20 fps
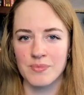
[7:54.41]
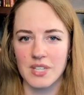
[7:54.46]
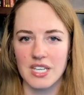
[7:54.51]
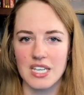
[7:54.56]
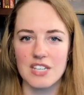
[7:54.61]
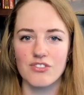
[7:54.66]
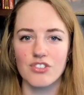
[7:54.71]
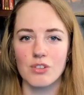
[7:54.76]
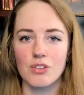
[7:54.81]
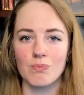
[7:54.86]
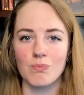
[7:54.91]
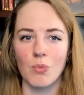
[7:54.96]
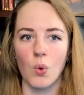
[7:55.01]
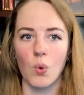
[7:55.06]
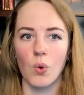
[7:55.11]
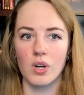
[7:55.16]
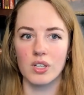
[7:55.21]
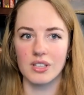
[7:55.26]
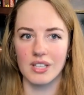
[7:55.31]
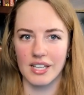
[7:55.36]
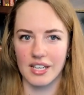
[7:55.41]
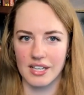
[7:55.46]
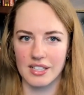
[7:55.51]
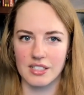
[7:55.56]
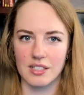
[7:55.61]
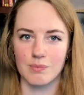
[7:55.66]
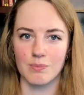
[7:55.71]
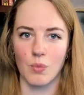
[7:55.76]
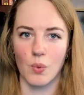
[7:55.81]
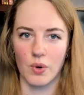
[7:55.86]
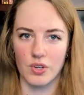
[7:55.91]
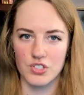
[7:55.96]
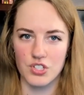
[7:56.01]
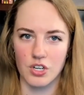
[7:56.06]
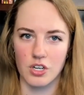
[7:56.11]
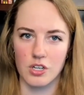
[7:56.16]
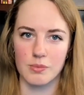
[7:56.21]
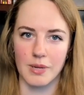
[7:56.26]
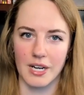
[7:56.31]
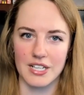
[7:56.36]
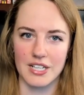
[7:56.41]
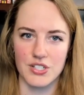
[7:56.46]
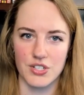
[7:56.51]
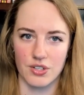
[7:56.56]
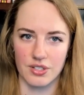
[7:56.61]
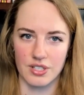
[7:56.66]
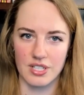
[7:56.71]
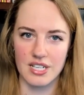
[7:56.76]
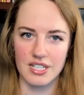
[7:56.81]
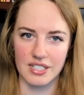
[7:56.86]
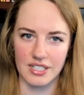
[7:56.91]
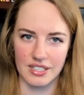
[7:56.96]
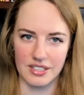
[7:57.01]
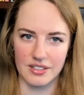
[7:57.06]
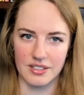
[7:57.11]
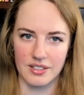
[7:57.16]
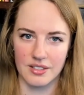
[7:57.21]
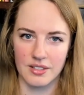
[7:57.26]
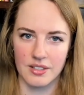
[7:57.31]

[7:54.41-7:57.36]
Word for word: even more land and more turbines are needed.